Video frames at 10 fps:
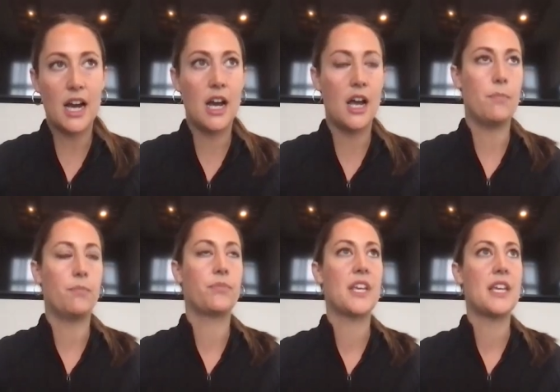
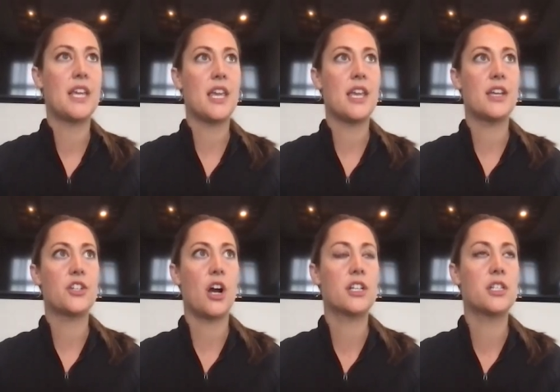um, he
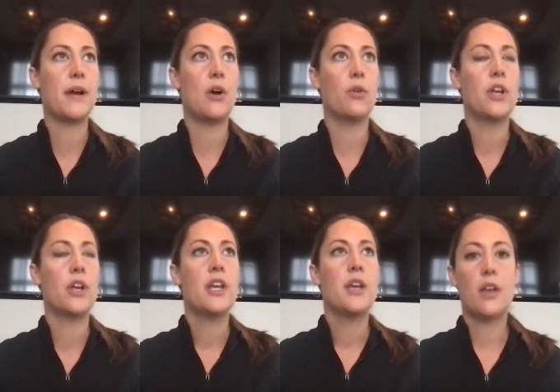talks about
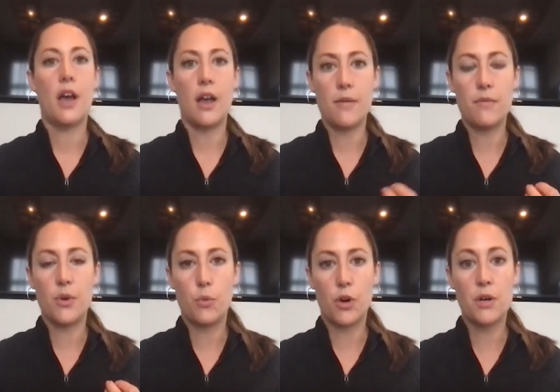uh, the
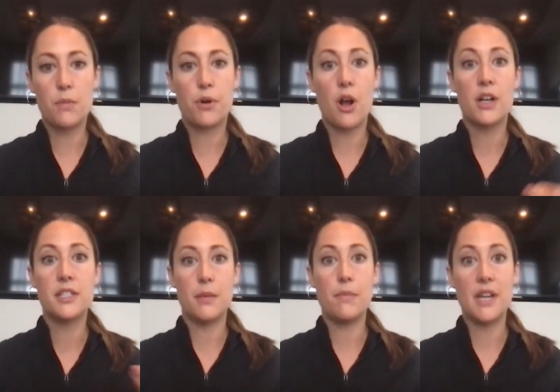word
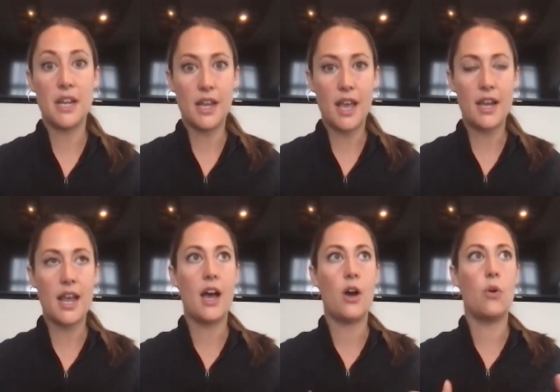proximity and
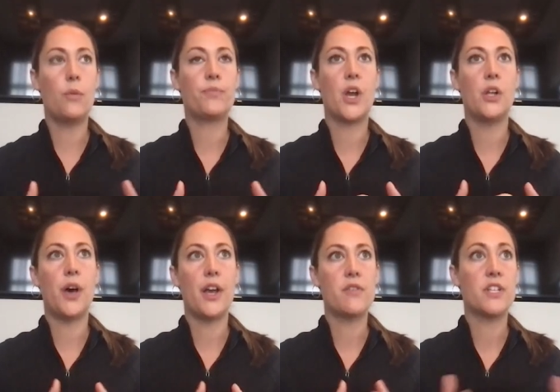how a
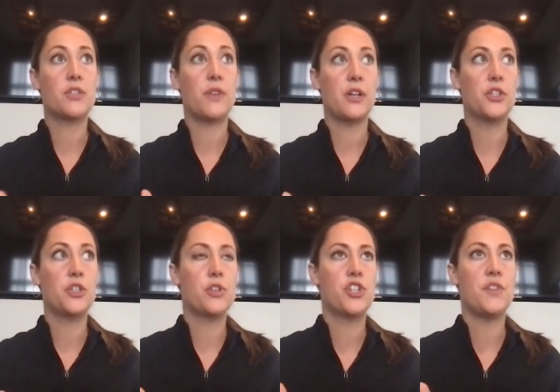lot of us fail
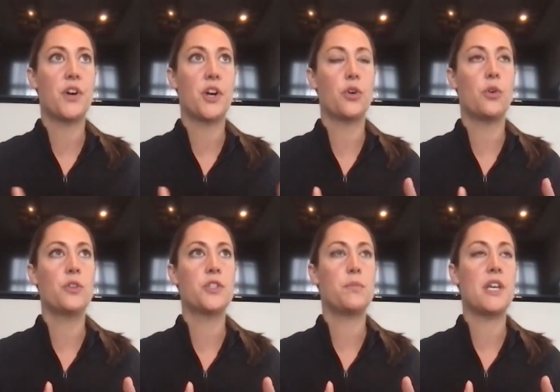to achieve our
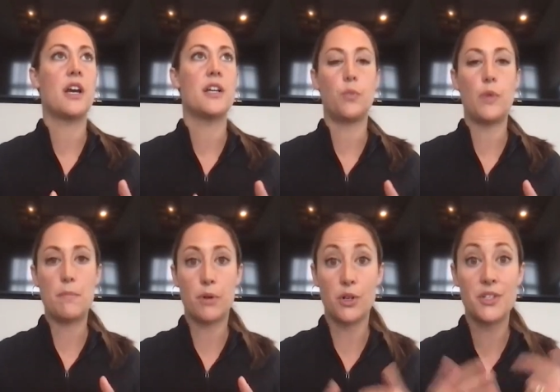goals because we
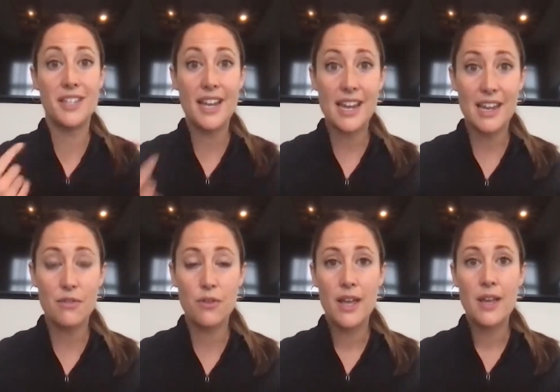
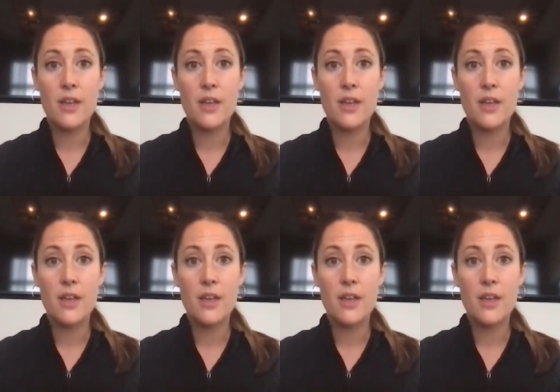perceive